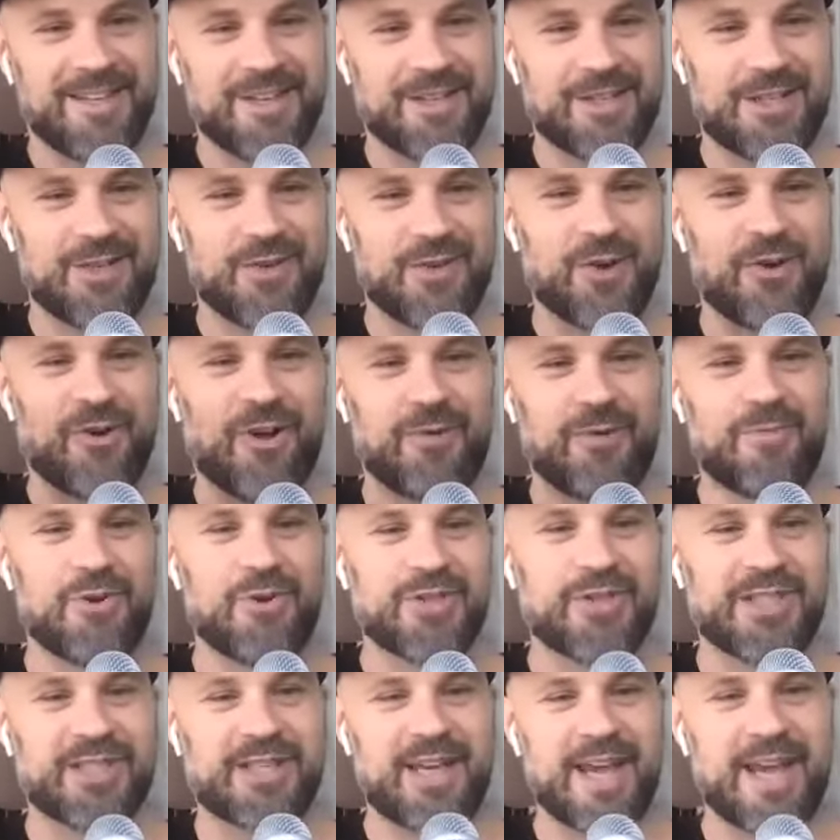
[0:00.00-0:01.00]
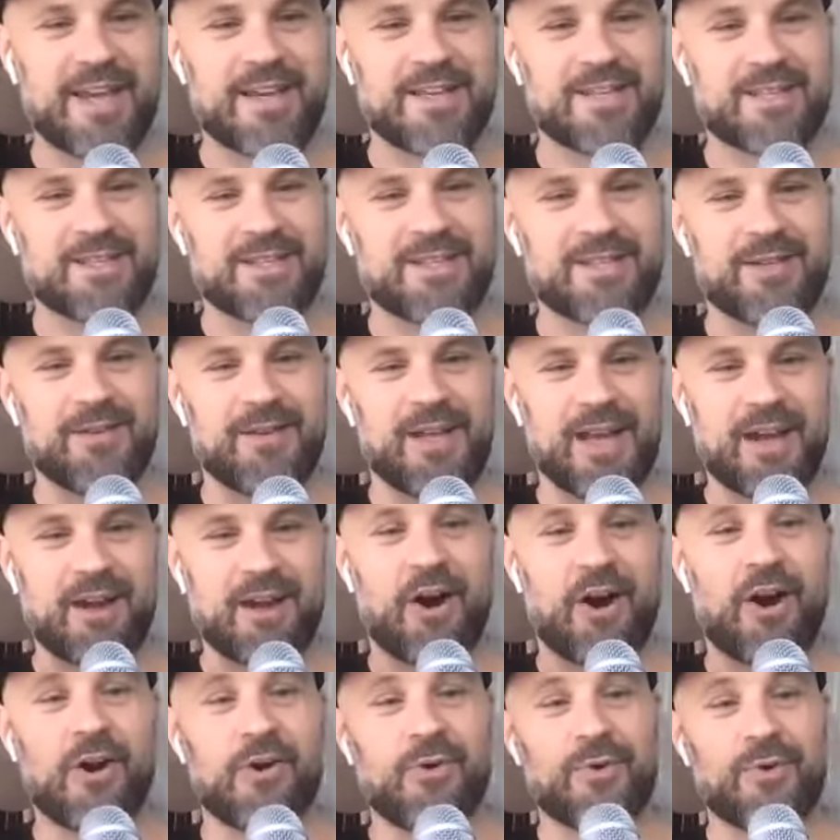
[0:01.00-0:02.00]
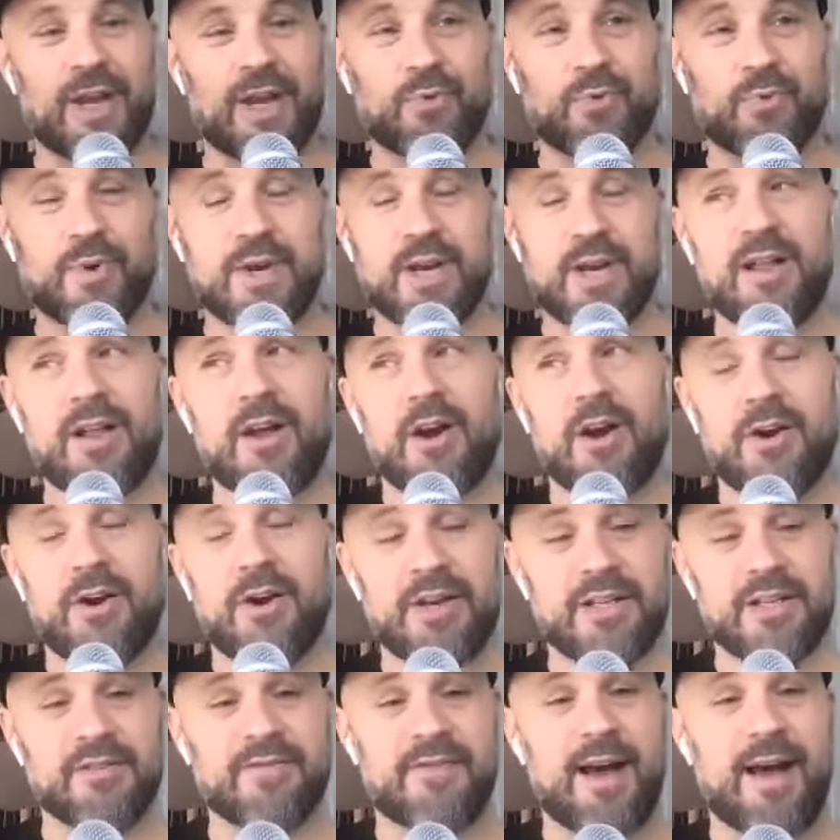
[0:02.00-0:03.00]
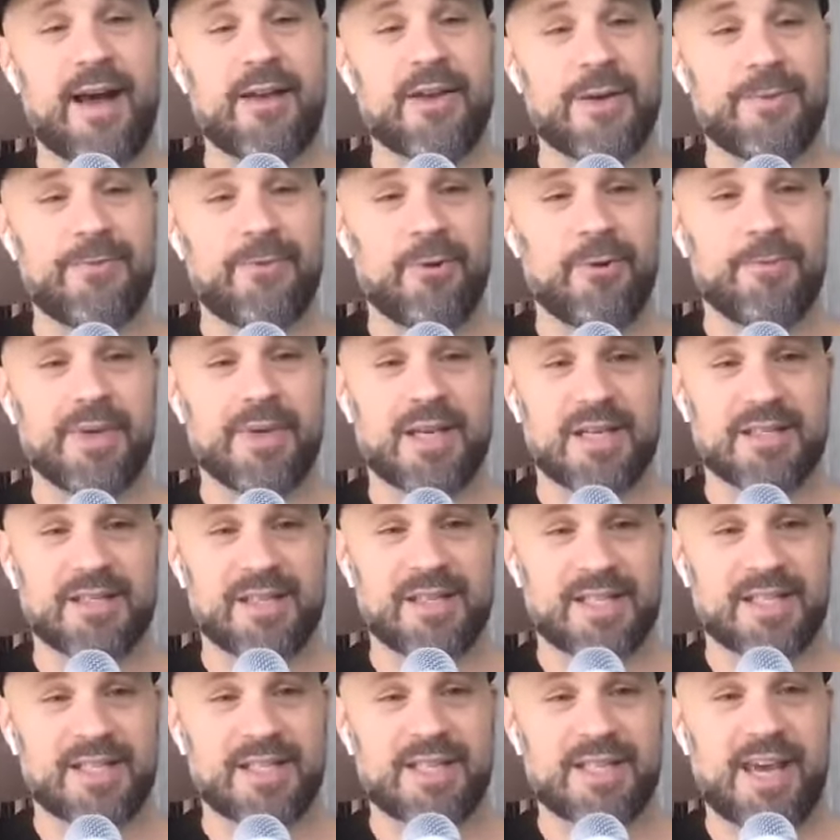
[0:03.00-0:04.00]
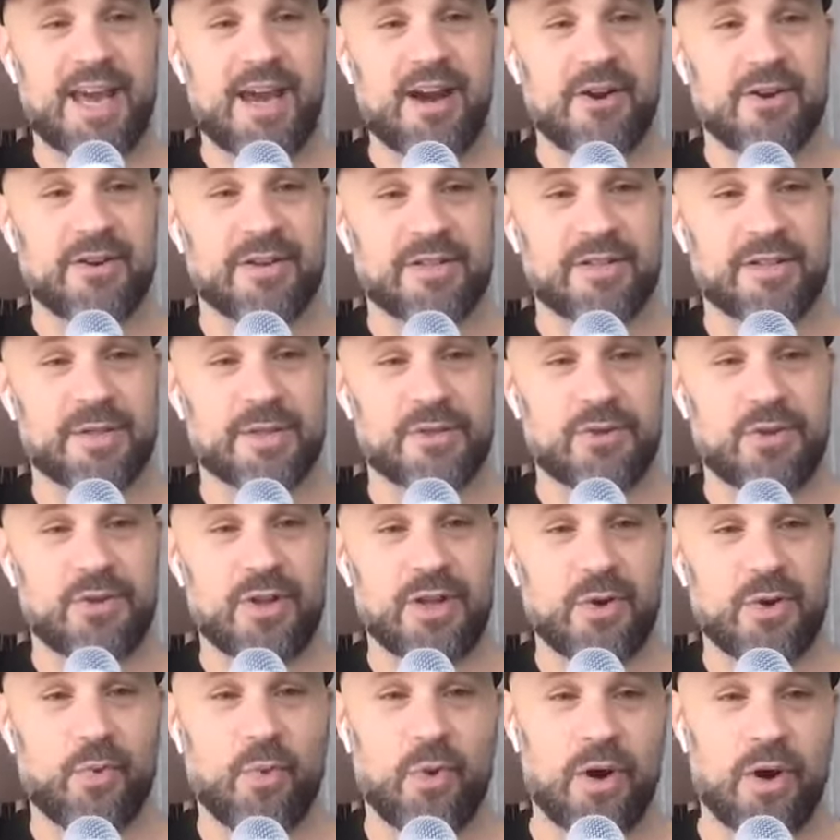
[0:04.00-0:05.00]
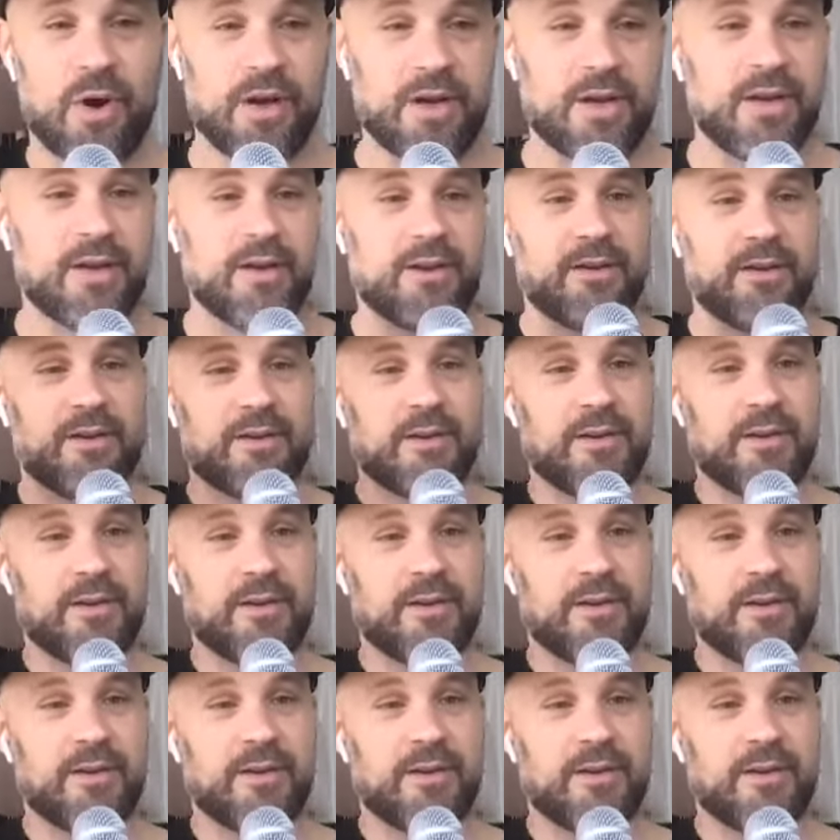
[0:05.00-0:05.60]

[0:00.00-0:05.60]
So it almost takes like art, like real art is valuable because it's scarce. There's only one.